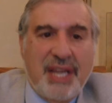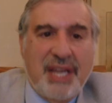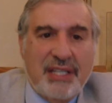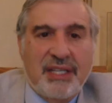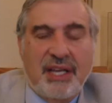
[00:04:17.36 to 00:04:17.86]

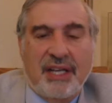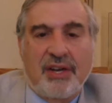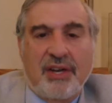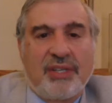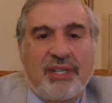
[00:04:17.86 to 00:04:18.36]
tested that
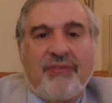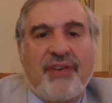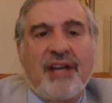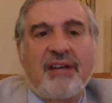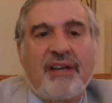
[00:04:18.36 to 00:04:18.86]
coal, and he
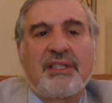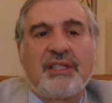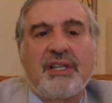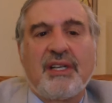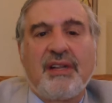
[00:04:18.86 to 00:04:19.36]
found
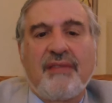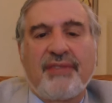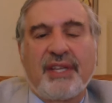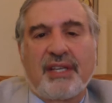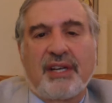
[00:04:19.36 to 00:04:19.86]

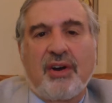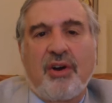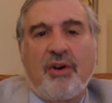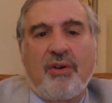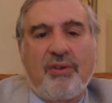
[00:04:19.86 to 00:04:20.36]
that the
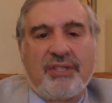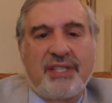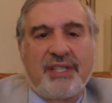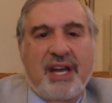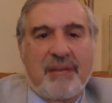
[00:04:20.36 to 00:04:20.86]
coal
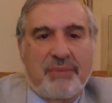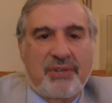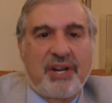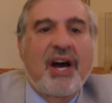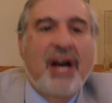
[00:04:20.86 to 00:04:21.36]
did not
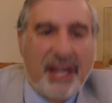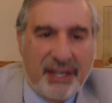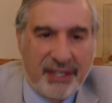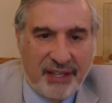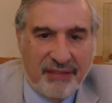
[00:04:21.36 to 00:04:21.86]
burn hot
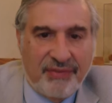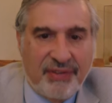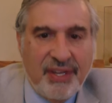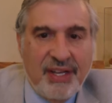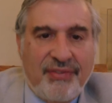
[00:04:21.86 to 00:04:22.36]
enough,
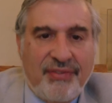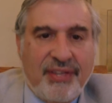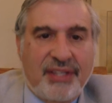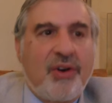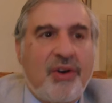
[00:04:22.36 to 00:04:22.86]

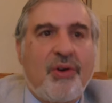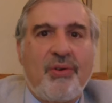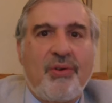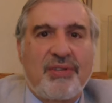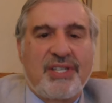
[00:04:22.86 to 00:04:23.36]
that the
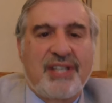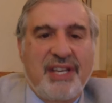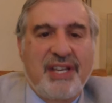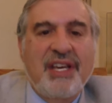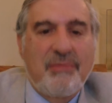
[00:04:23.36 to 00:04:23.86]
whole
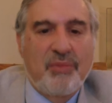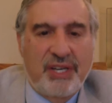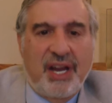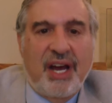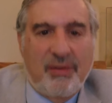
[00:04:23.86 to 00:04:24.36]
scheme
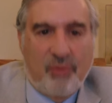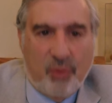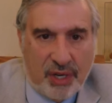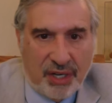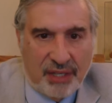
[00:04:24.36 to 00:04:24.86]
would not
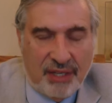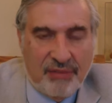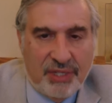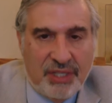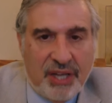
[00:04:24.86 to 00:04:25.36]
work, that
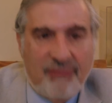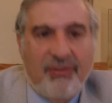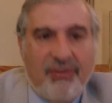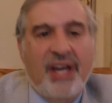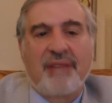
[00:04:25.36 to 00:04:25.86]
it was not
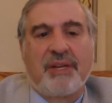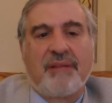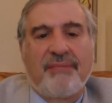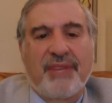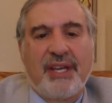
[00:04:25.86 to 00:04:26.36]
viable.
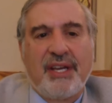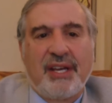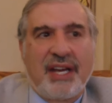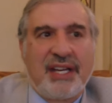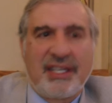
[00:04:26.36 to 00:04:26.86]

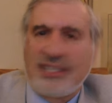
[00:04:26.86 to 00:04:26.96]
And he